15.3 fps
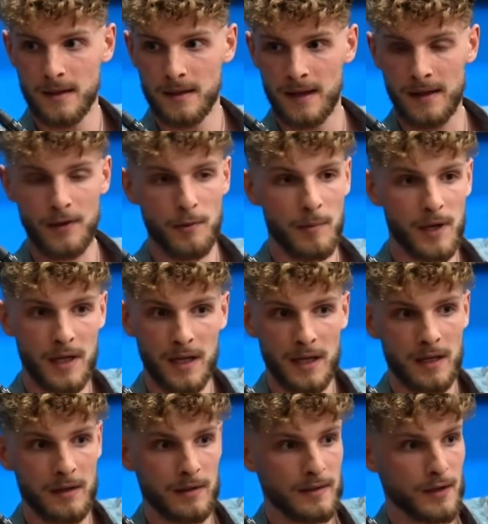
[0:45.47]
They had their money
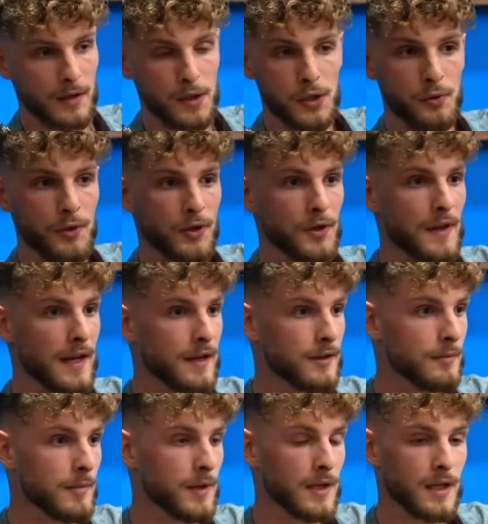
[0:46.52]
in Terra Luna, or they had
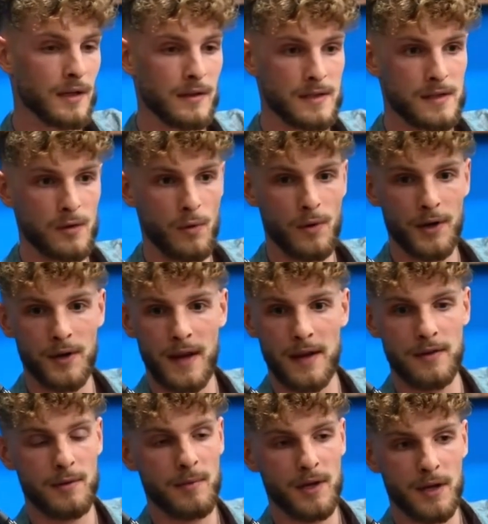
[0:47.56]
their money in this coin, or they
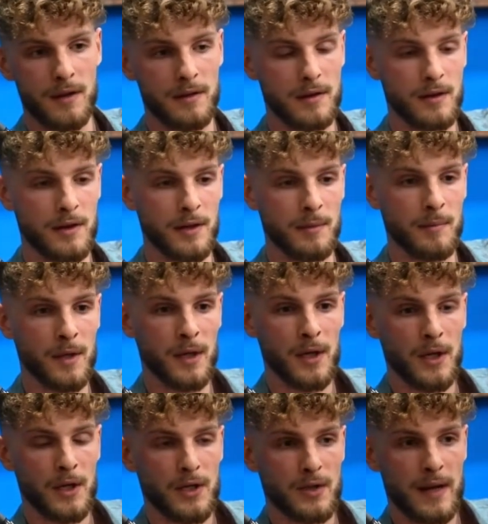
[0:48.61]
had their money in Ethereum.
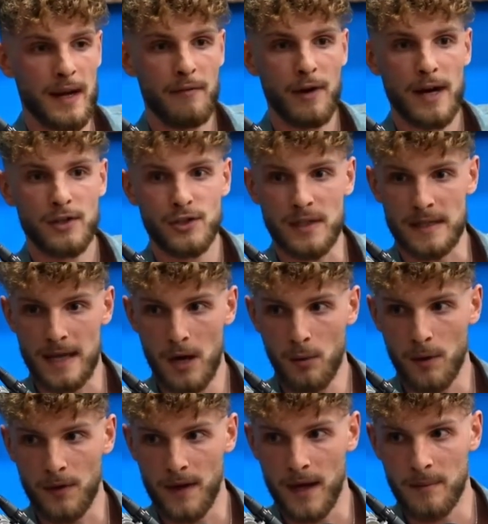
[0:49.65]
So I never actually dealt
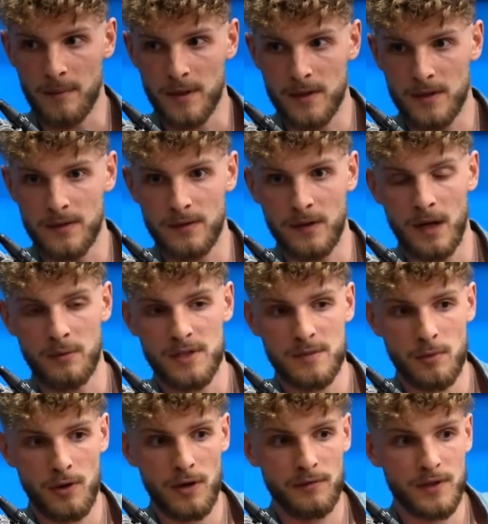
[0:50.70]
with that because I was
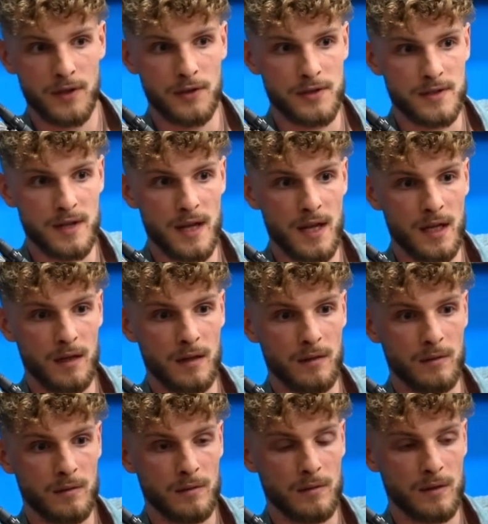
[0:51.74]
smart enough to
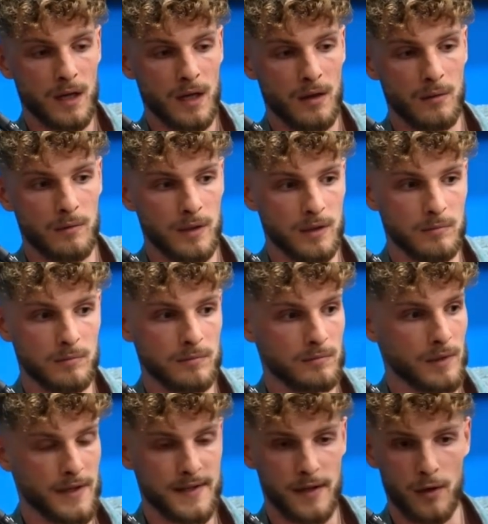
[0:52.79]
understand how the
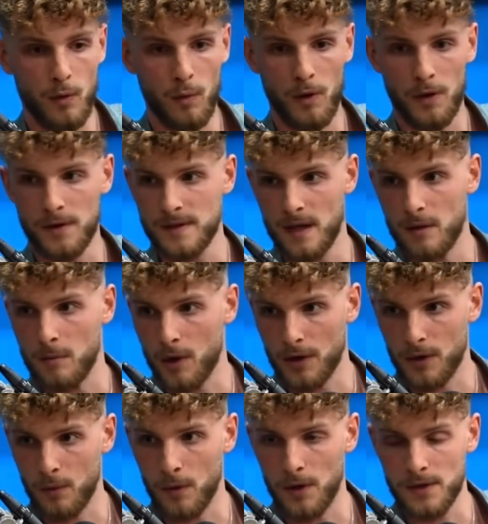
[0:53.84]
money cycle works and how the
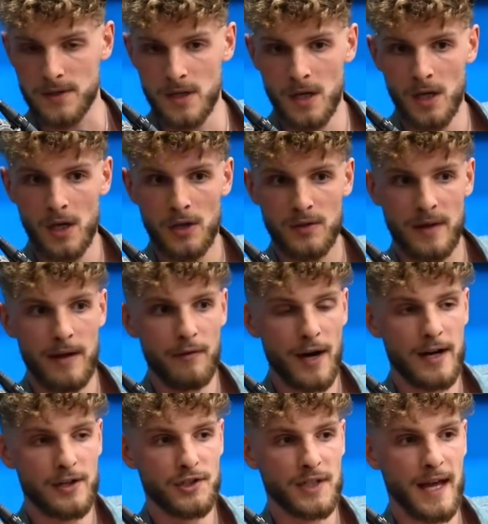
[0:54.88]
market works. So I never
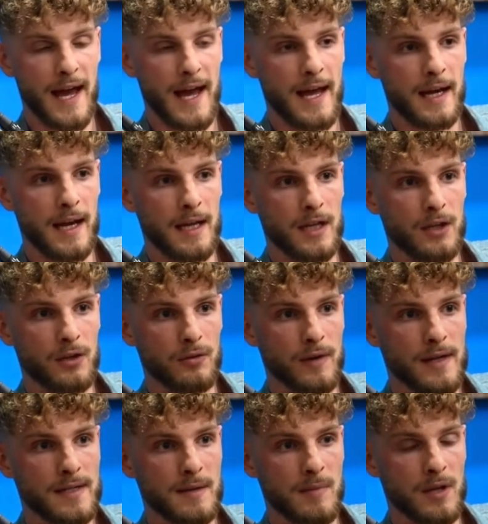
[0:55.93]
actually had any
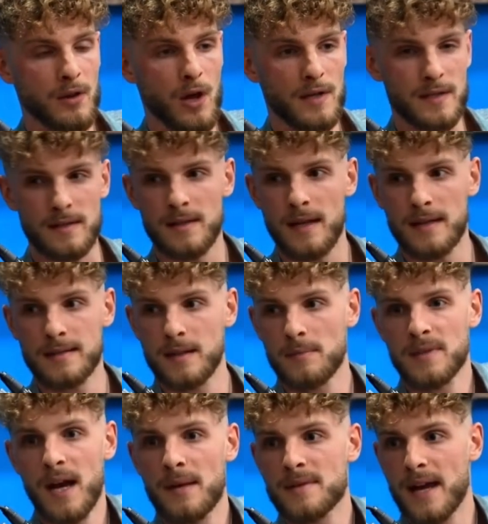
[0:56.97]
crazy big losses.
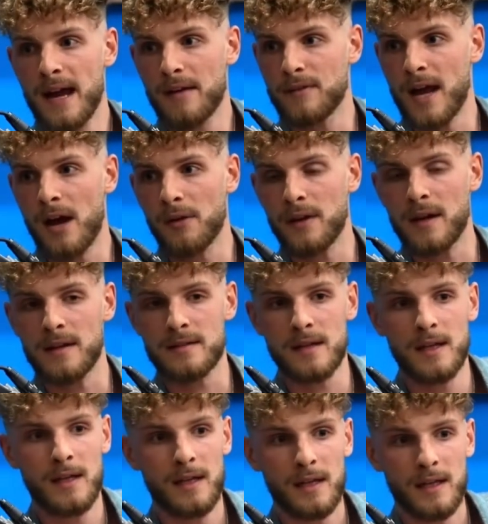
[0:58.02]
Sometimes I have down days.
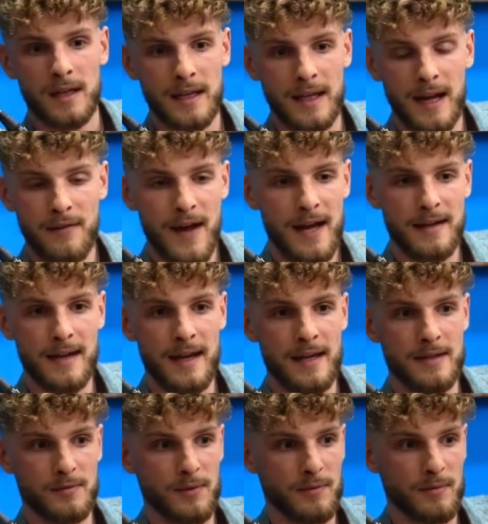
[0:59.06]
Like I've had
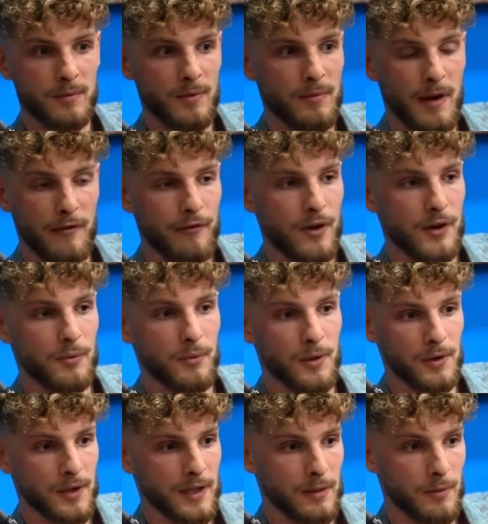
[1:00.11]
days with with my fund
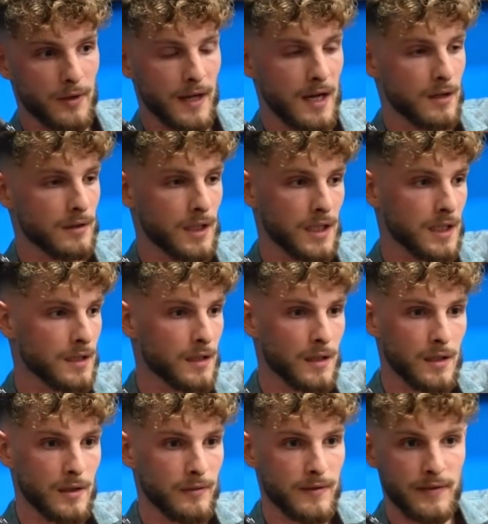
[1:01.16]
like we're down like
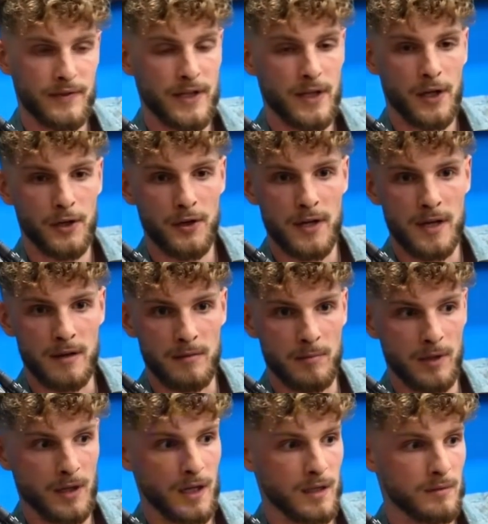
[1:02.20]
50, 100 ETH,
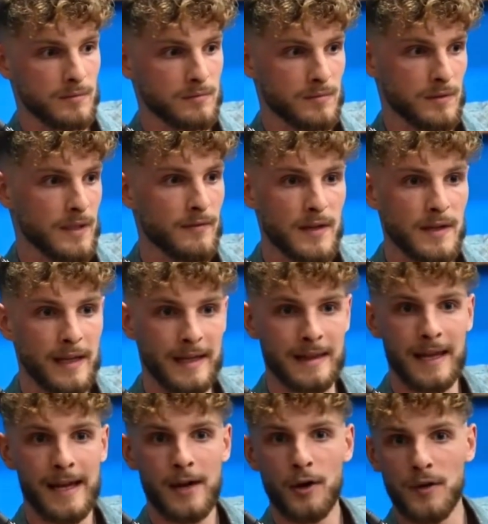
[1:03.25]
but I even like
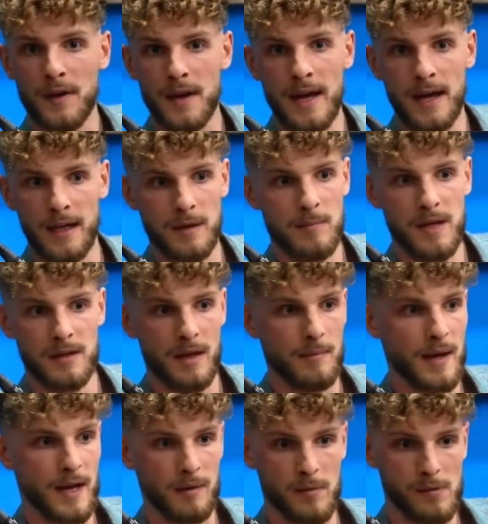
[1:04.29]
later in the day I can make that
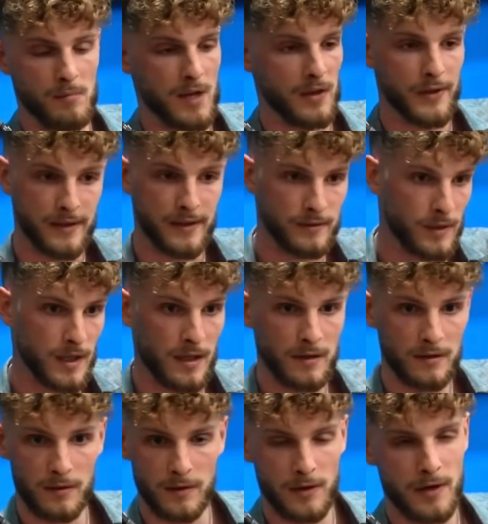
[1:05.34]
back. Maybe make like 20 ETH
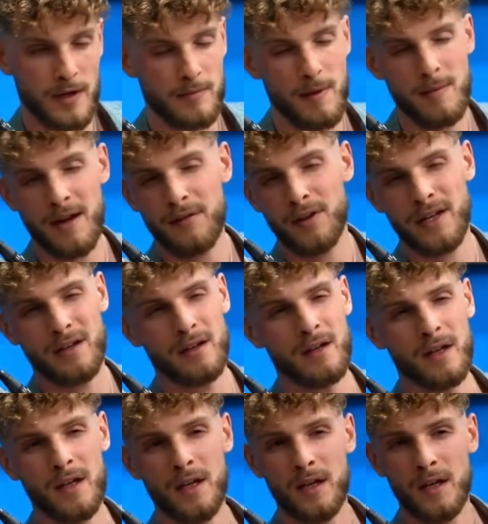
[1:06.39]
to 30 ETH. Maybe I have like a,
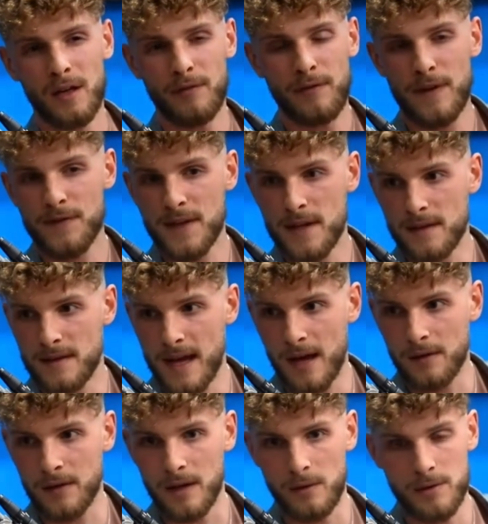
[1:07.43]
a 50 ETH
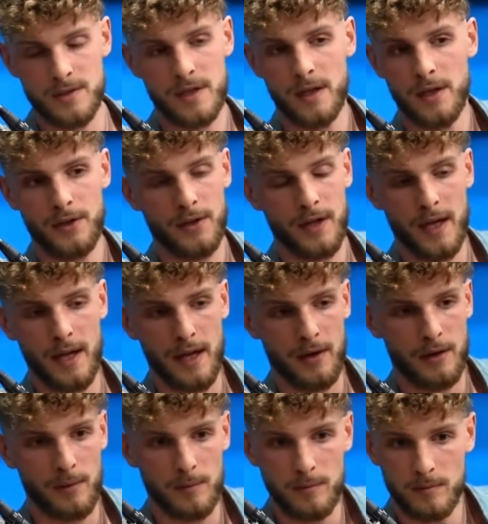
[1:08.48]
down day, which is like 100K
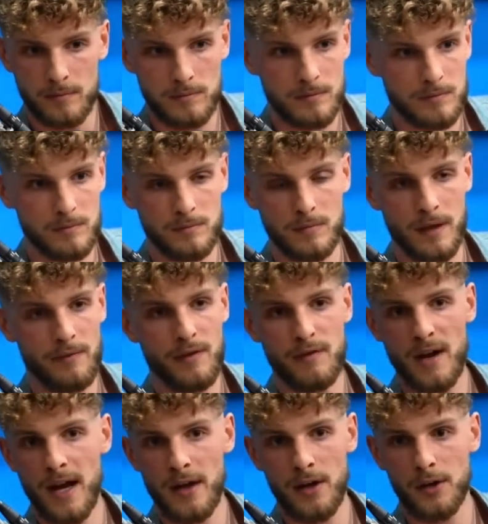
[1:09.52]
or I've
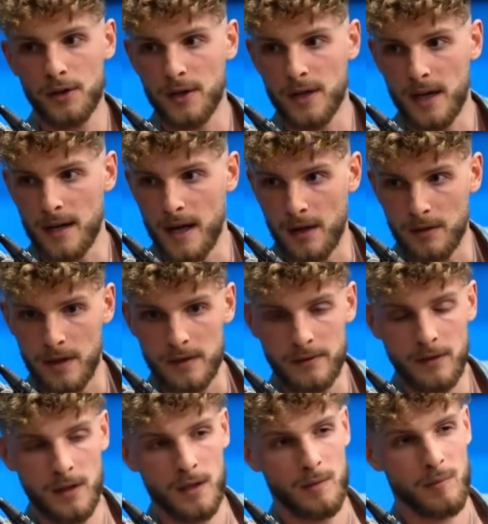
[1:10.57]
even had 100K down days.
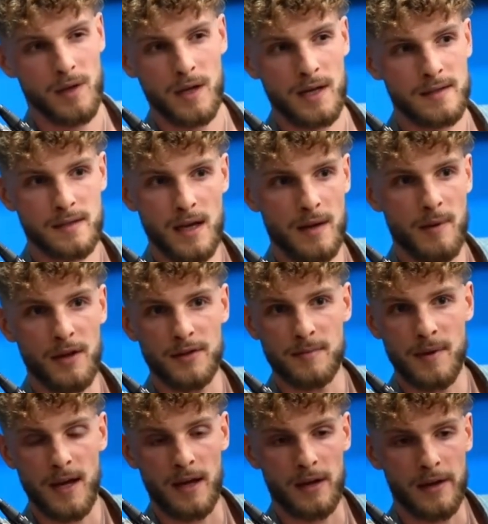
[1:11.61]
Yeah. The next day I bounce
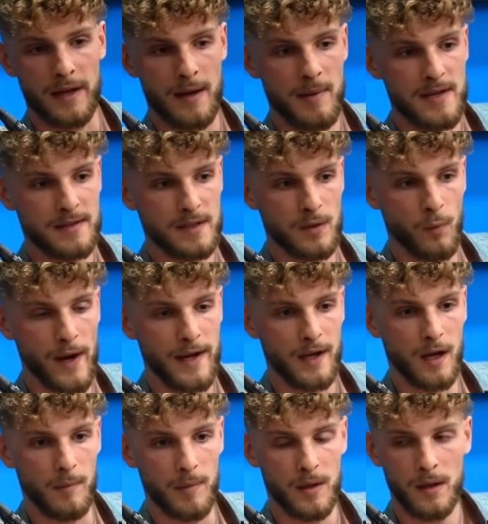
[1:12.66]
back. Like I basically wake
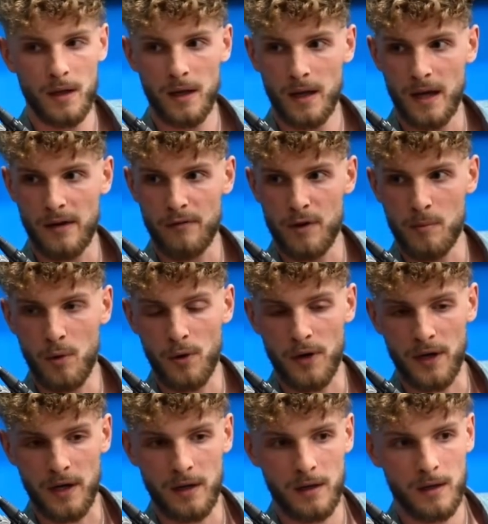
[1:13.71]
up every
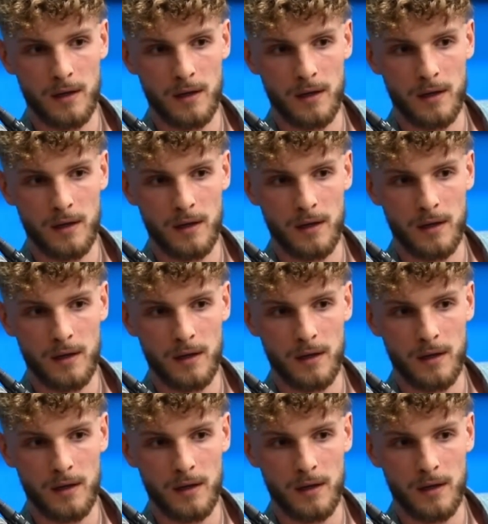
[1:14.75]
morning.